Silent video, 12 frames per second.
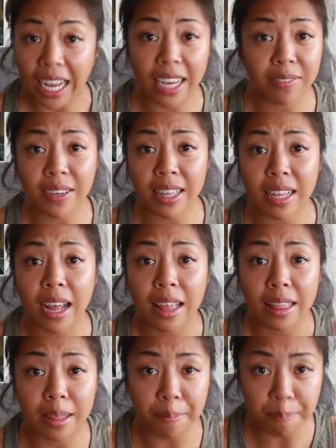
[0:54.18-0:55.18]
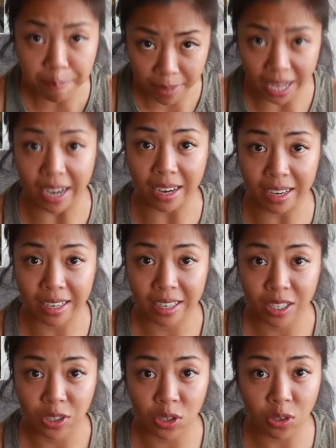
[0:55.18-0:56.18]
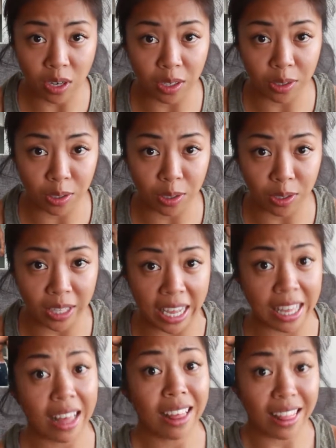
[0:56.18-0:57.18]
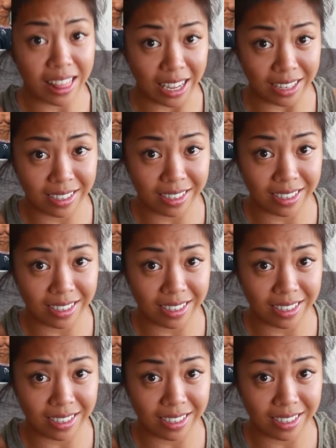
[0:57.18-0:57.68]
Even the men struggle to look like this.